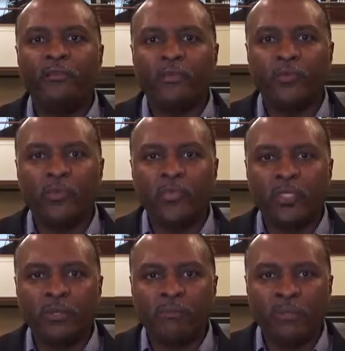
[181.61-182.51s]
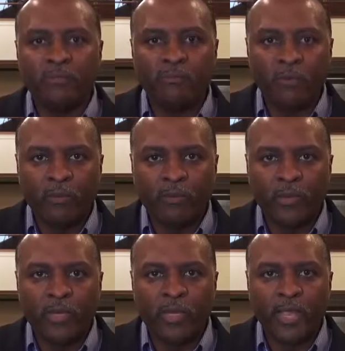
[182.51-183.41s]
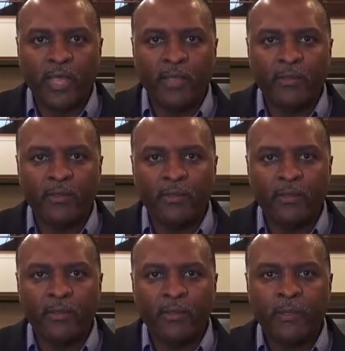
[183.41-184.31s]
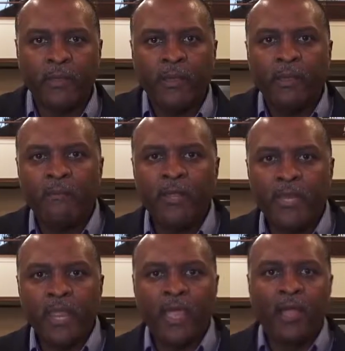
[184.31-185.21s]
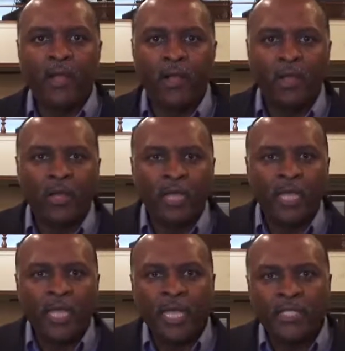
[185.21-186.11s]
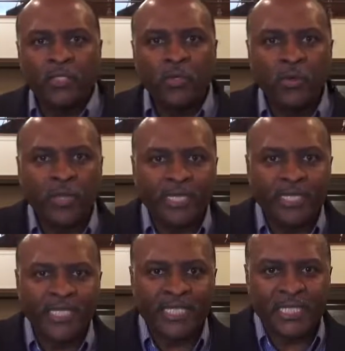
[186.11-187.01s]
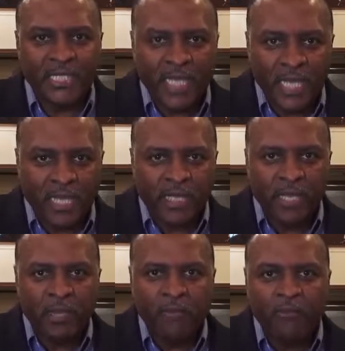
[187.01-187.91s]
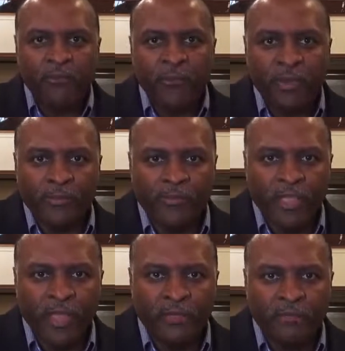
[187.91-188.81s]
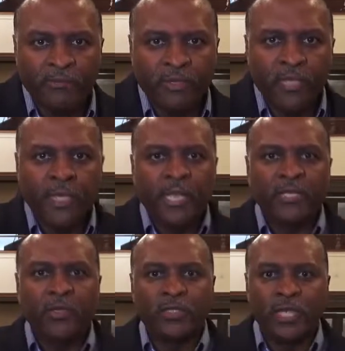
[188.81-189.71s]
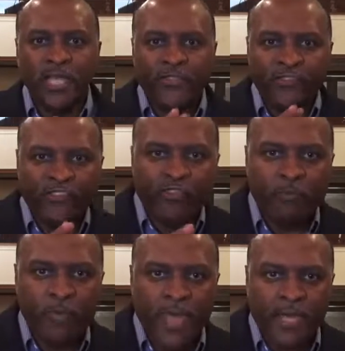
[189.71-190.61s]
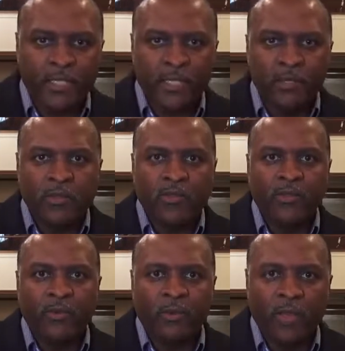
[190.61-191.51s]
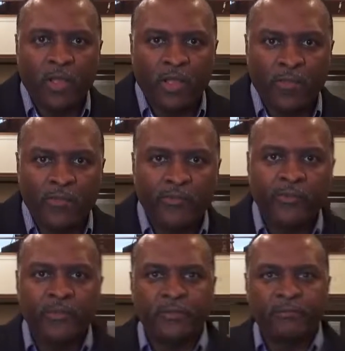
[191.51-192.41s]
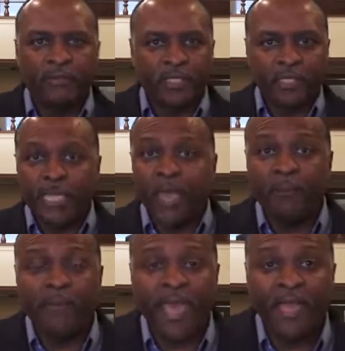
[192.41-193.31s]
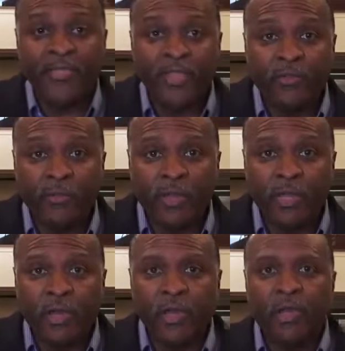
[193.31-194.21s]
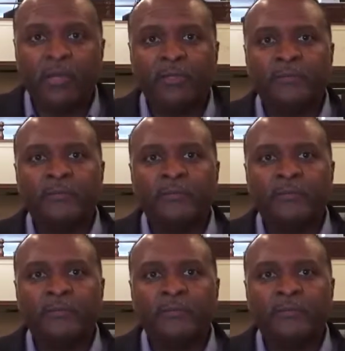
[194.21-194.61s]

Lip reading: Jerusalem were broken down. But now he's going to see it for himself. He's going to inspect the walls to see how bad things really are,